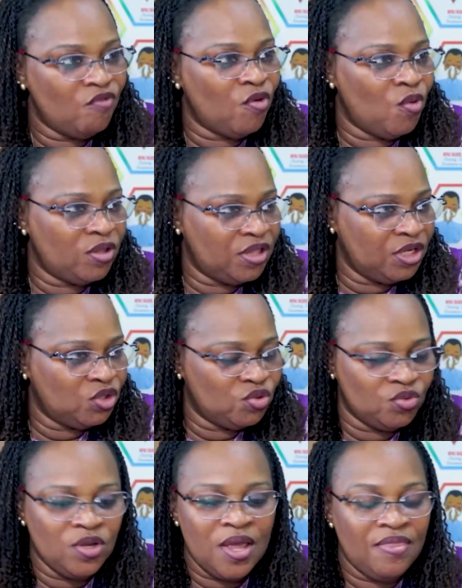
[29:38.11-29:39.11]
For what they
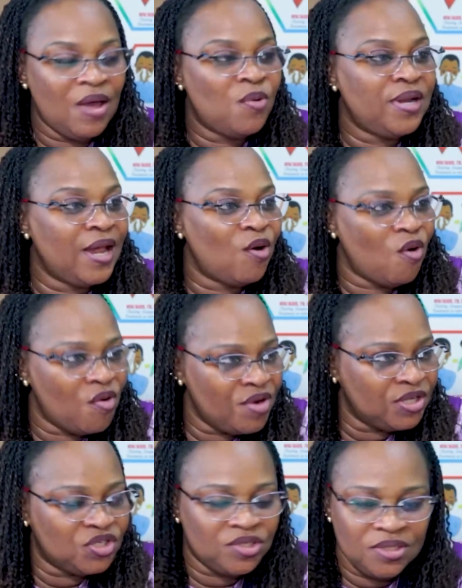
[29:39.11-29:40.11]
do. That will
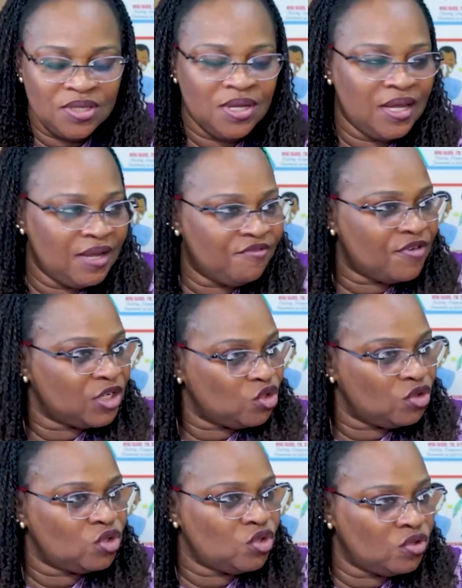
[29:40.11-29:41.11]
encourage
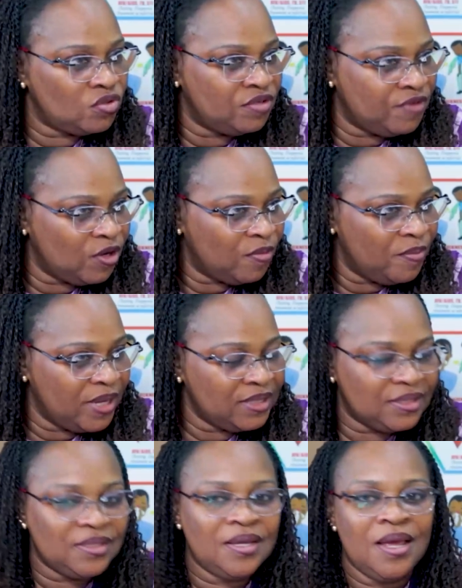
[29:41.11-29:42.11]
infrastructure
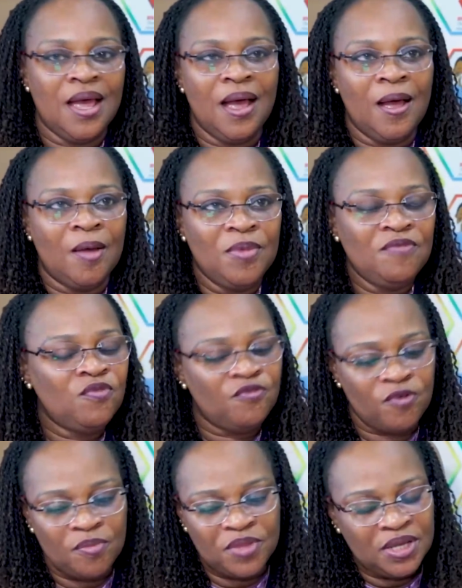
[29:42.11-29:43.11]
development, even
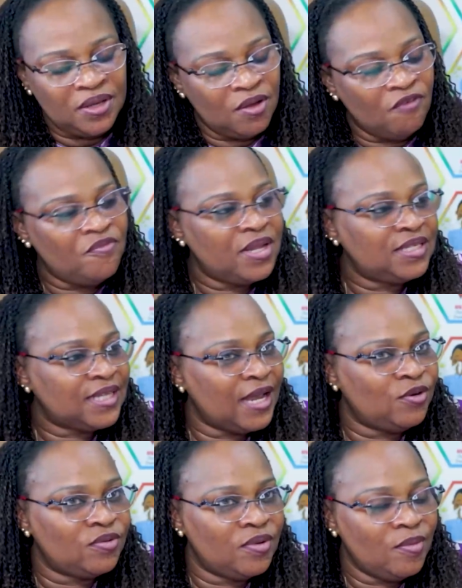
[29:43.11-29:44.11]
from the government
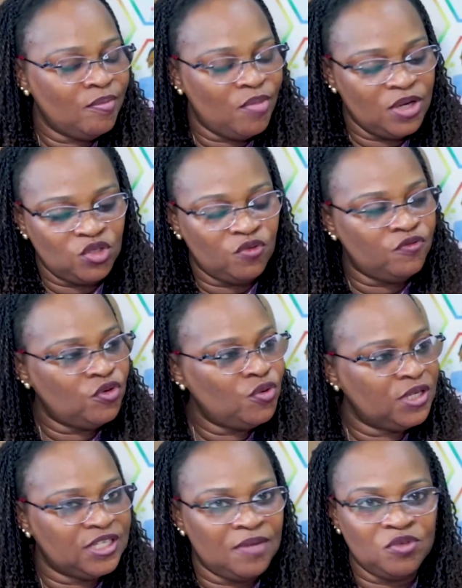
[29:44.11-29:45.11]
side point of view,
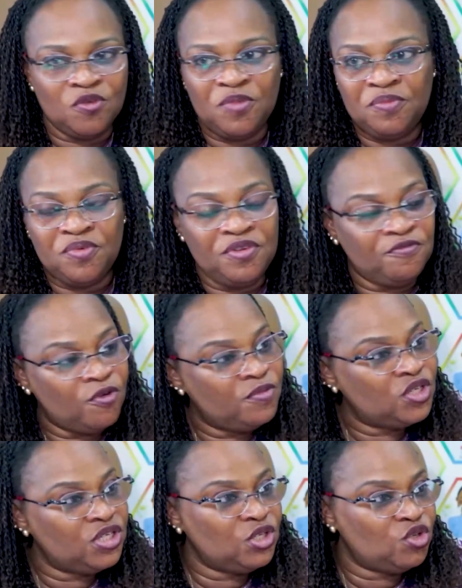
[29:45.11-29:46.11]
in terms of maybe
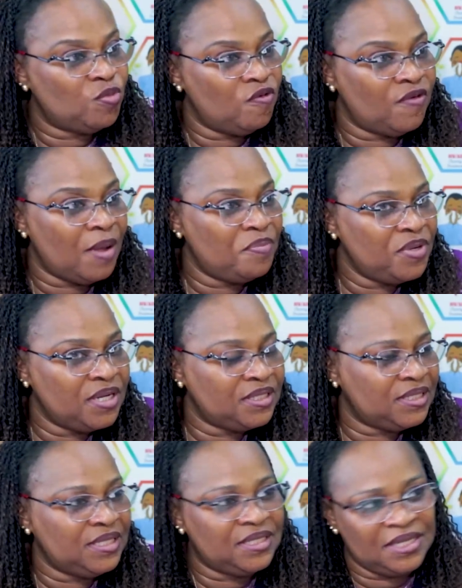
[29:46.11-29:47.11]
refurbishing some of our
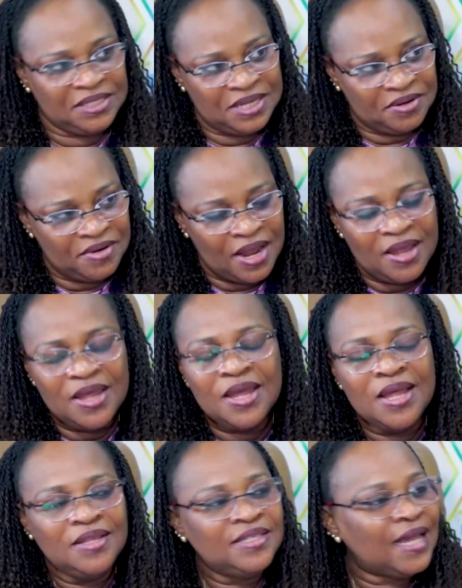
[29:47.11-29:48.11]
PHCs, etc.
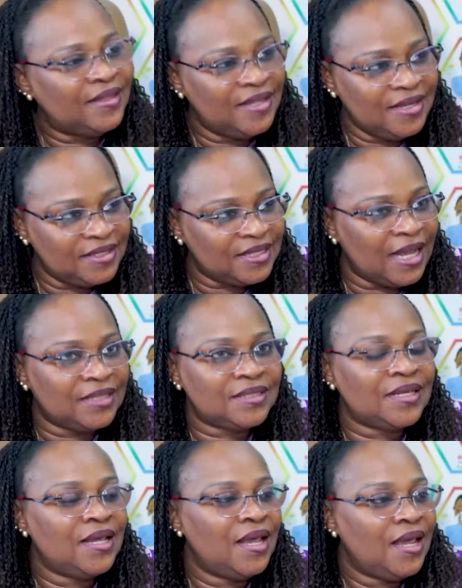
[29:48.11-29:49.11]
These are things
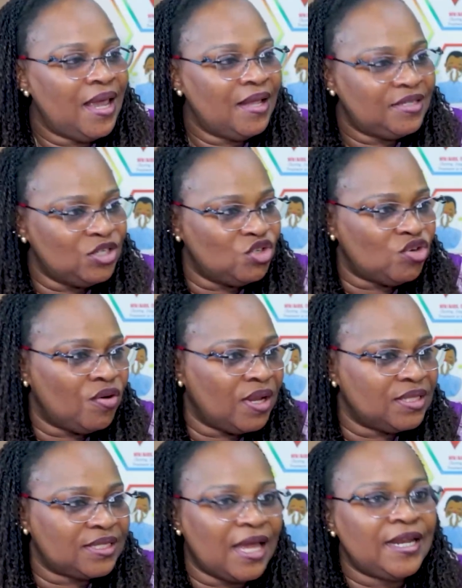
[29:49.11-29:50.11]
that health
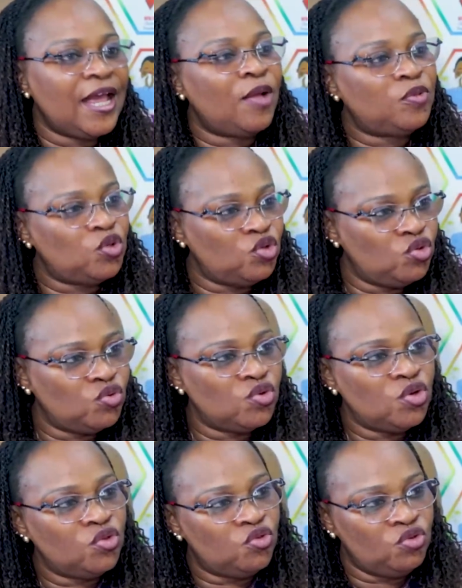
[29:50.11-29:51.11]
insurance can help to do
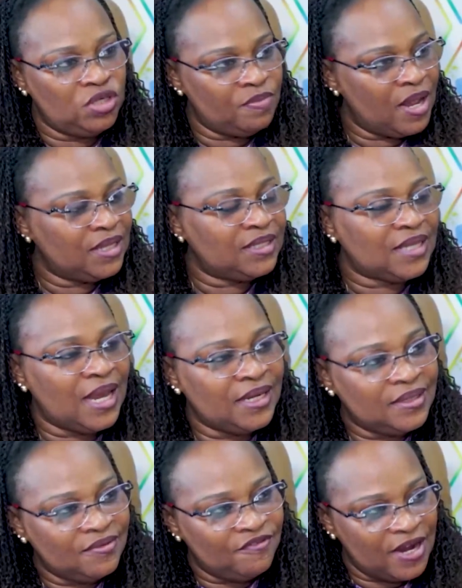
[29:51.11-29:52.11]
through demand
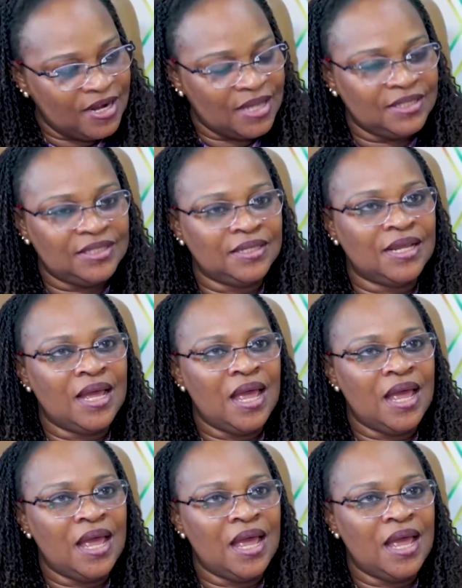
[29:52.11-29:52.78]
side financing.